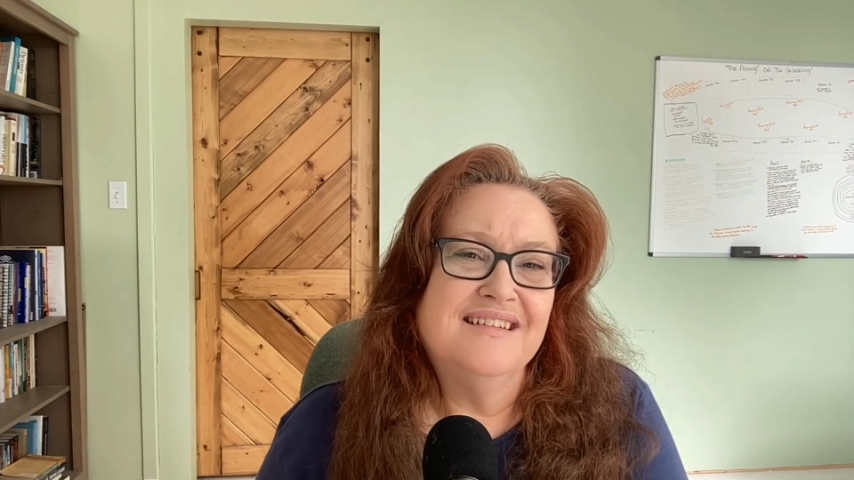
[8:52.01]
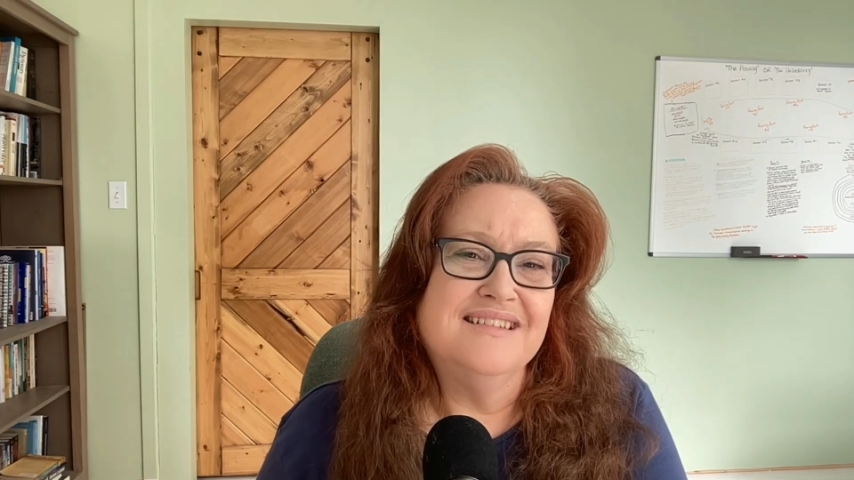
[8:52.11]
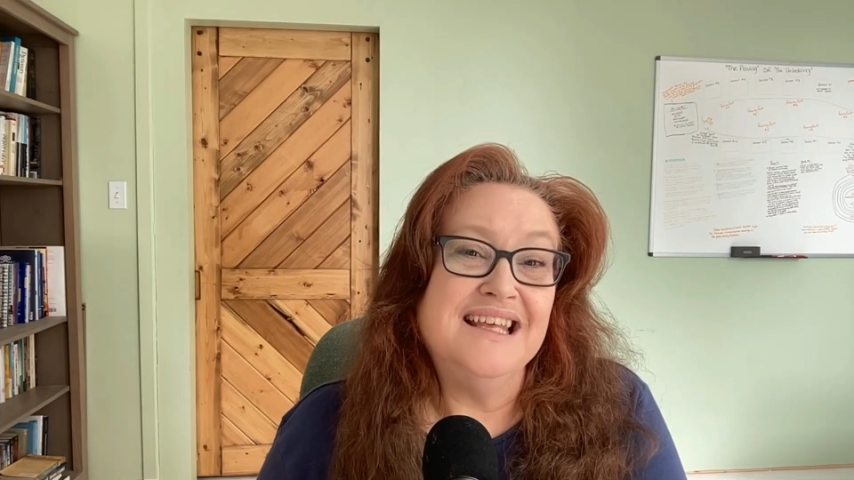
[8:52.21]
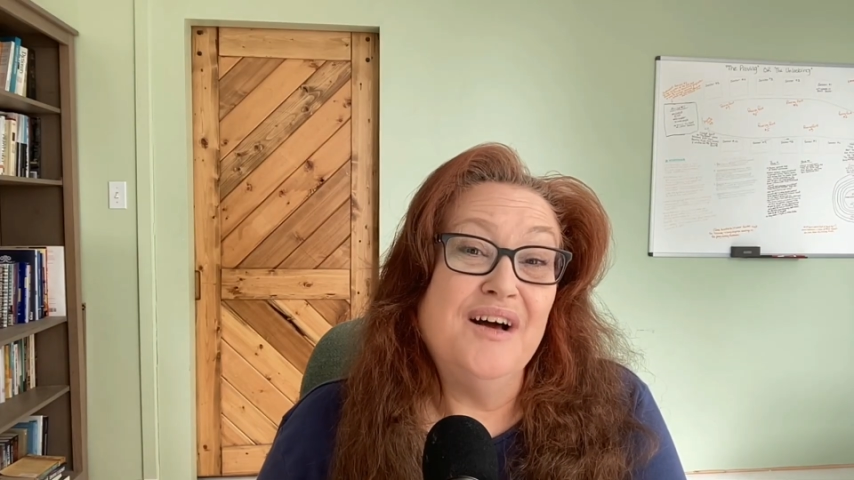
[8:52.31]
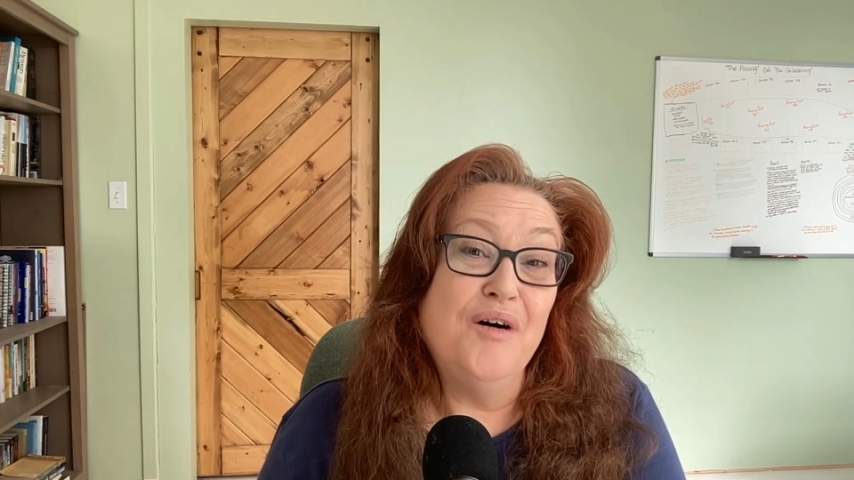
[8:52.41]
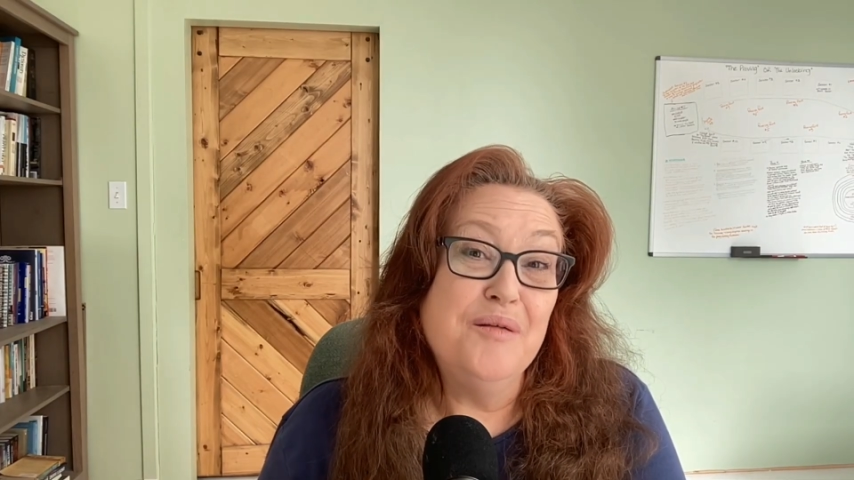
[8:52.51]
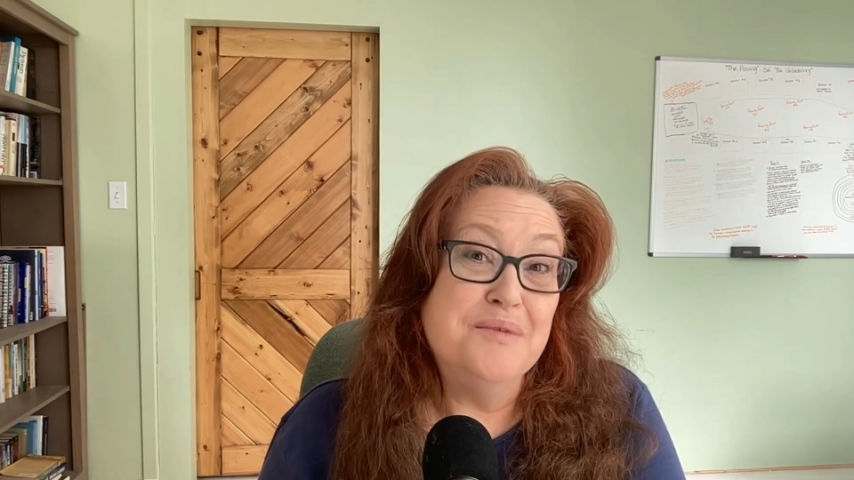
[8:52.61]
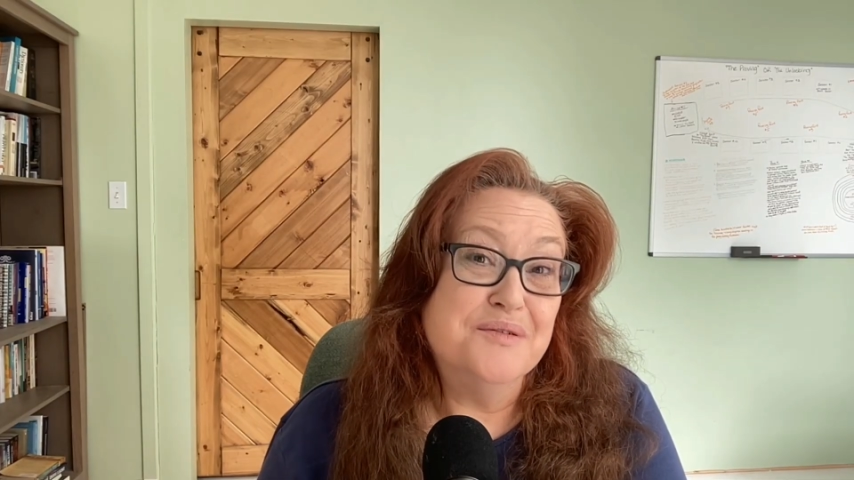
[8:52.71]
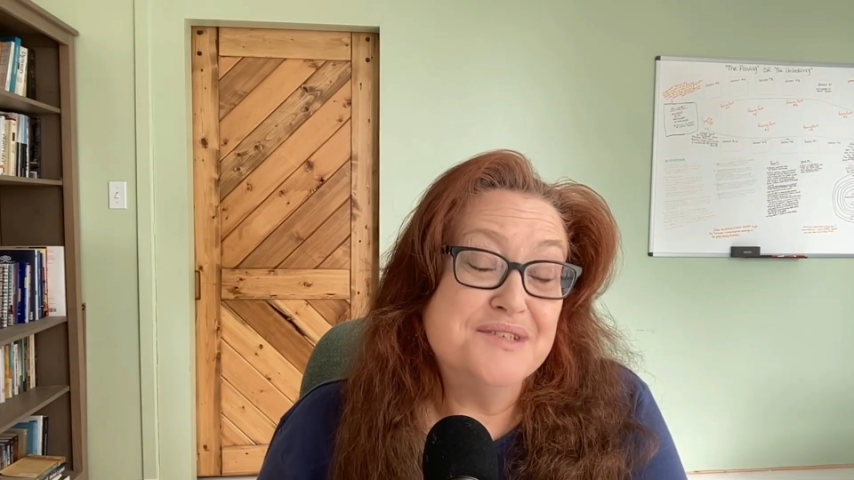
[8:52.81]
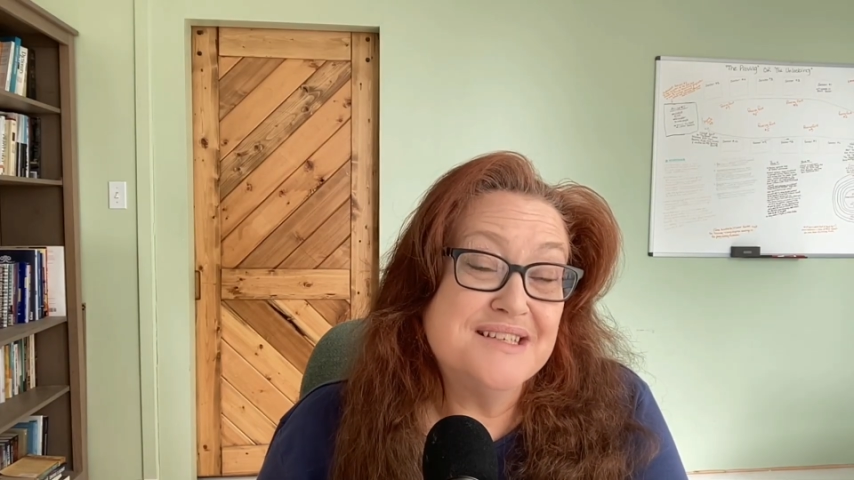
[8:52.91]
the
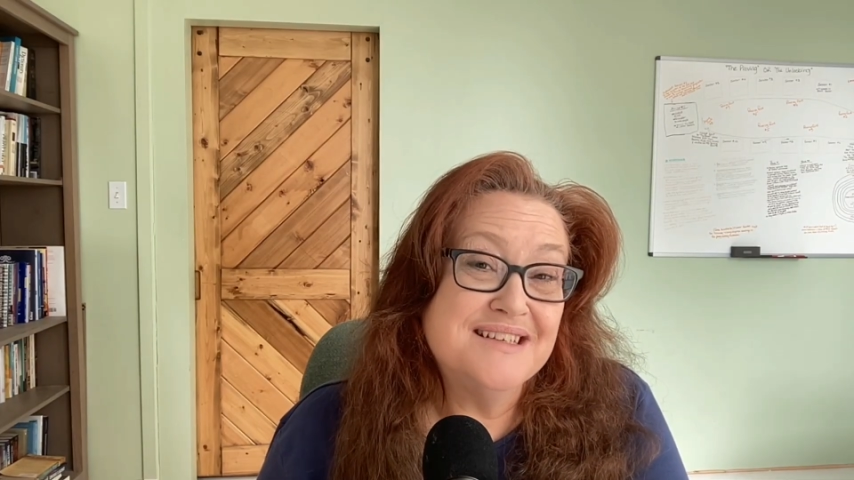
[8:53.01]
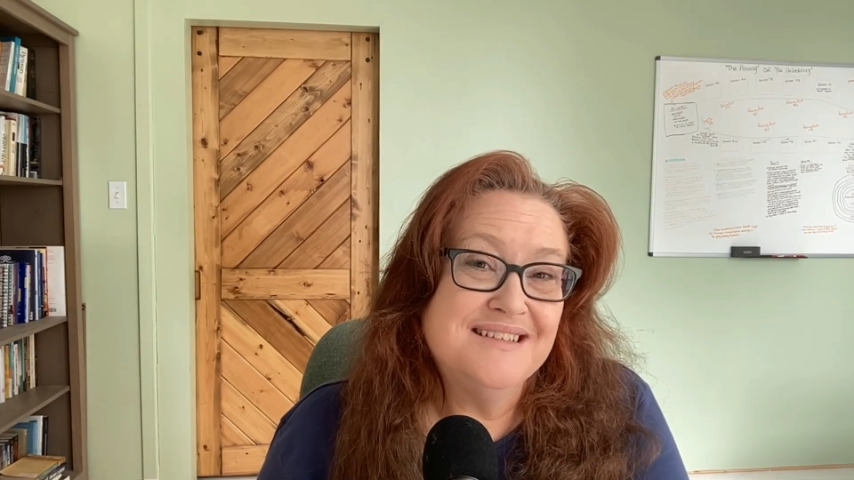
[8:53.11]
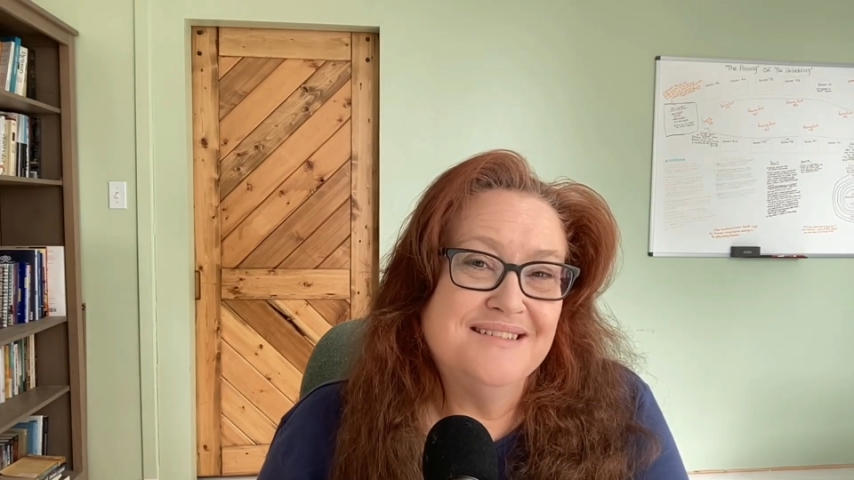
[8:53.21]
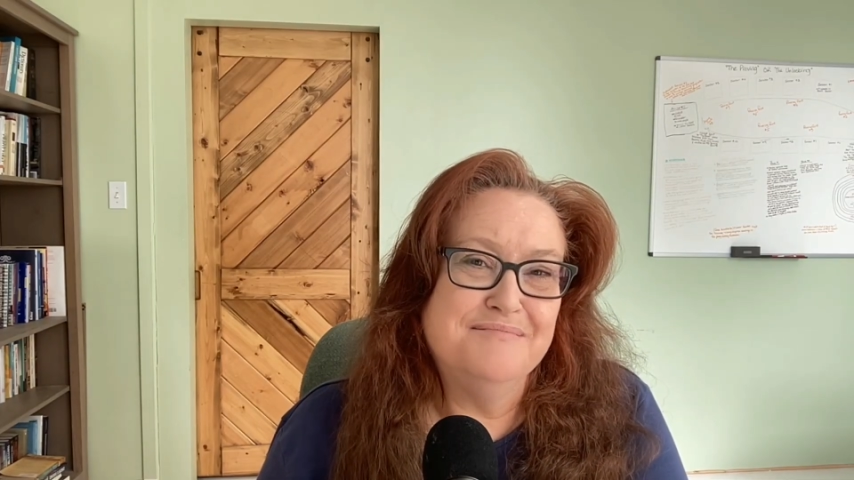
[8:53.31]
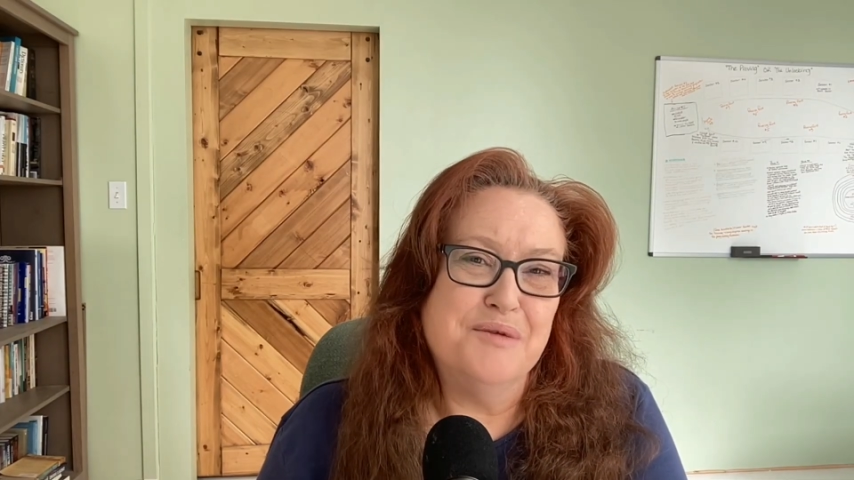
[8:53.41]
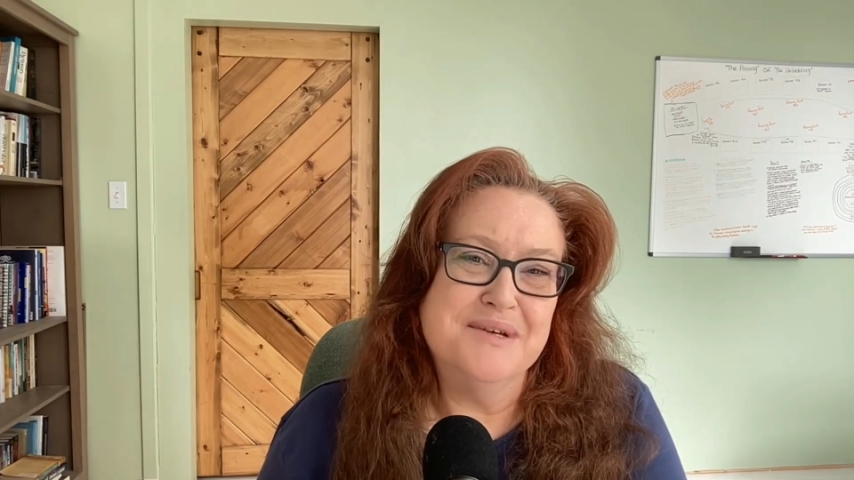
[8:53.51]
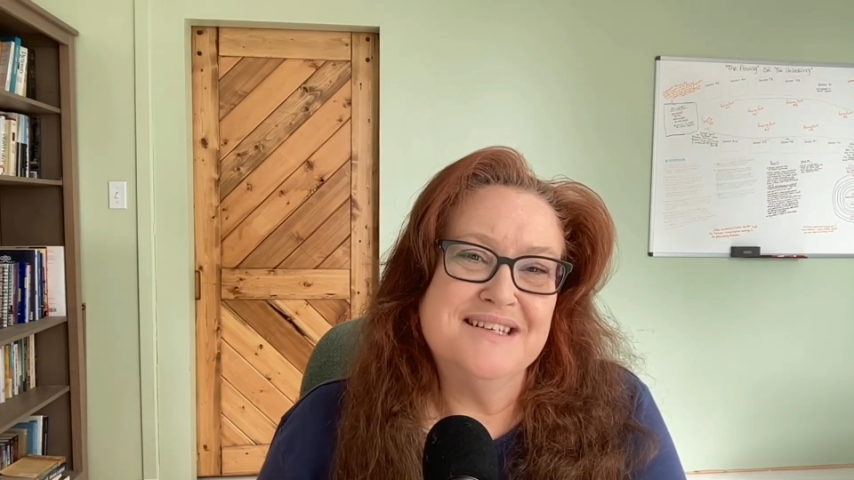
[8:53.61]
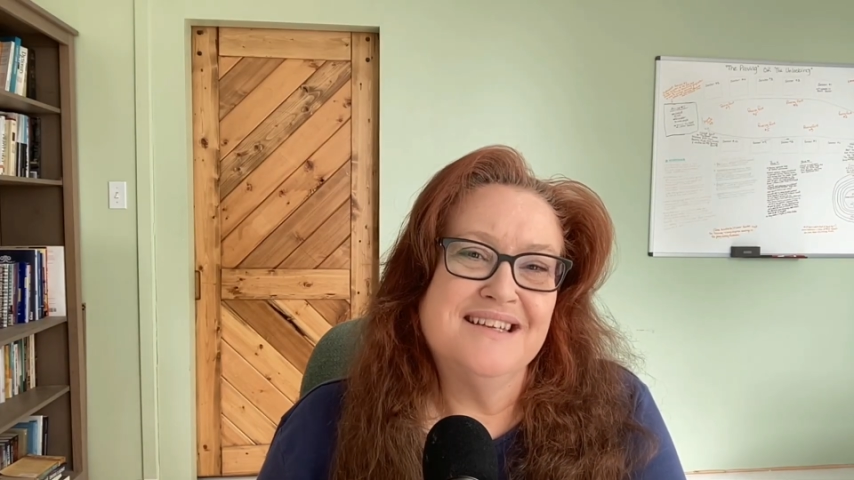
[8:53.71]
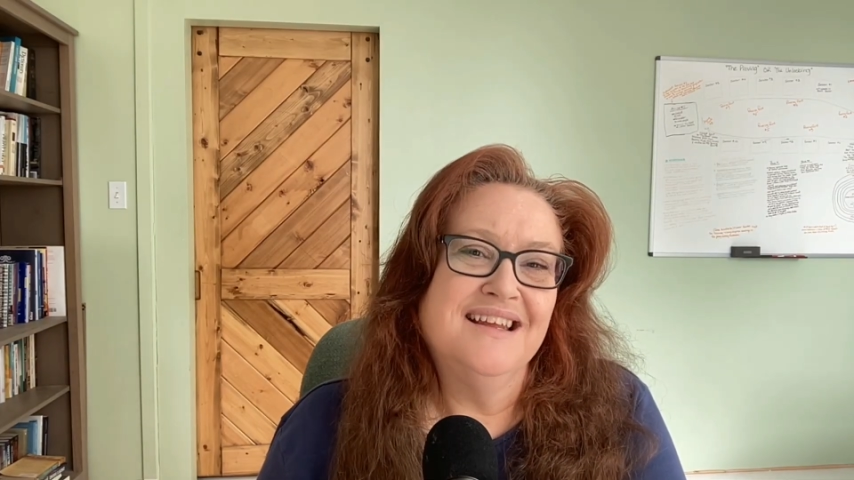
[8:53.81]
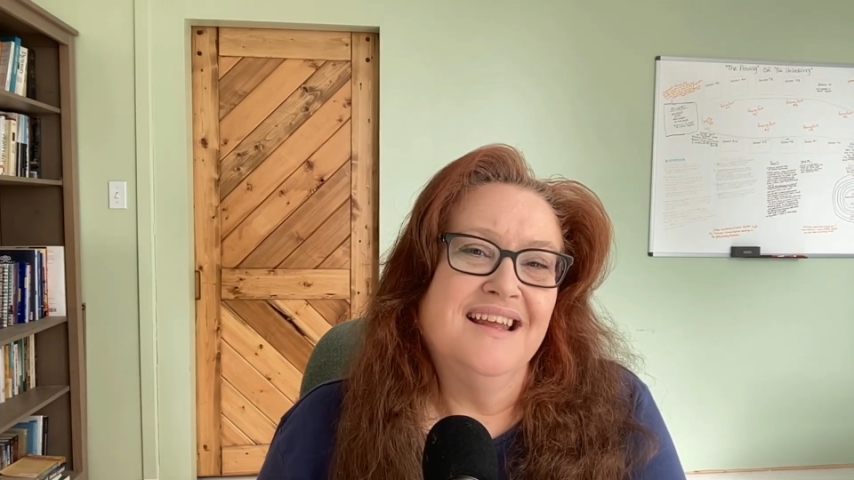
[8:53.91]
almost moment.